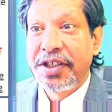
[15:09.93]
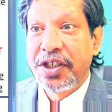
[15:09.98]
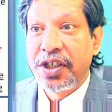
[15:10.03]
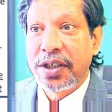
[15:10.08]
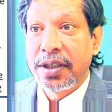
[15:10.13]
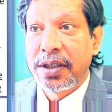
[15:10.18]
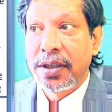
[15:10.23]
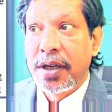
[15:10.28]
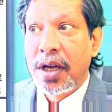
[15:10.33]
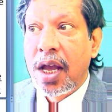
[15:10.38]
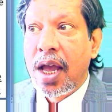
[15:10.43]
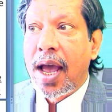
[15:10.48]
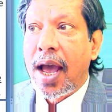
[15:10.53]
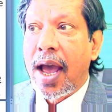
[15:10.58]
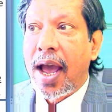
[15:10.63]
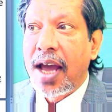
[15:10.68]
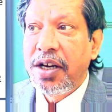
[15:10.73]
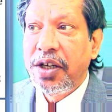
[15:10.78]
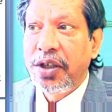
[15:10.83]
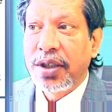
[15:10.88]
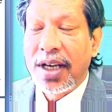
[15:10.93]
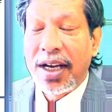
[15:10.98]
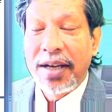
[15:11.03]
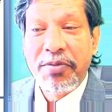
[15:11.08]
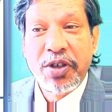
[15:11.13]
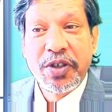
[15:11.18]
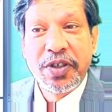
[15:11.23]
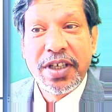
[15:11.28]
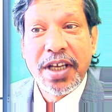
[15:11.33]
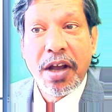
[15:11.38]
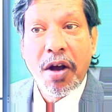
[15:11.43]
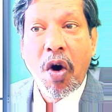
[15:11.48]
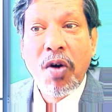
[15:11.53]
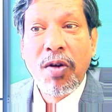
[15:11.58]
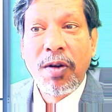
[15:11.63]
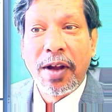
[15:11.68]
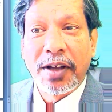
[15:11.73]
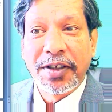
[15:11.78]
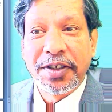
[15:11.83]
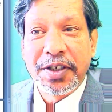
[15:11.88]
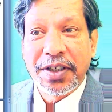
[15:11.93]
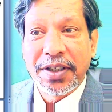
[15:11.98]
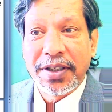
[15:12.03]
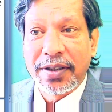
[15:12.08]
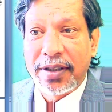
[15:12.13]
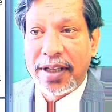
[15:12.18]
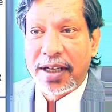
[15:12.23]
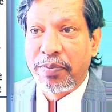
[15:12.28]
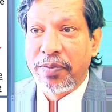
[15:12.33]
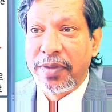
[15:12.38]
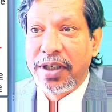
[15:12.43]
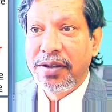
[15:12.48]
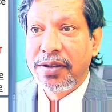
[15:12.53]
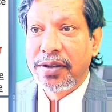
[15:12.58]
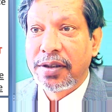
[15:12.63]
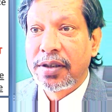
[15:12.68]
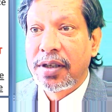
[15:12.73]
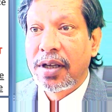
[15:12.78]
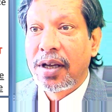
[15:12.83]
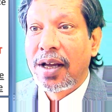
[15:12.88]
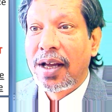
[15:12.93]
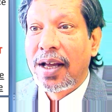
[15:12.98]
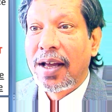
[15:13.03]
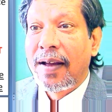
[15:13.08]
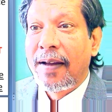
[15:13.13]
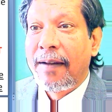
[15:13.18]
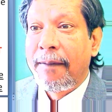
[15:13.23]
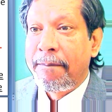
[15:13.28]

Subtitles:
Logy. Anytime you say ology, that means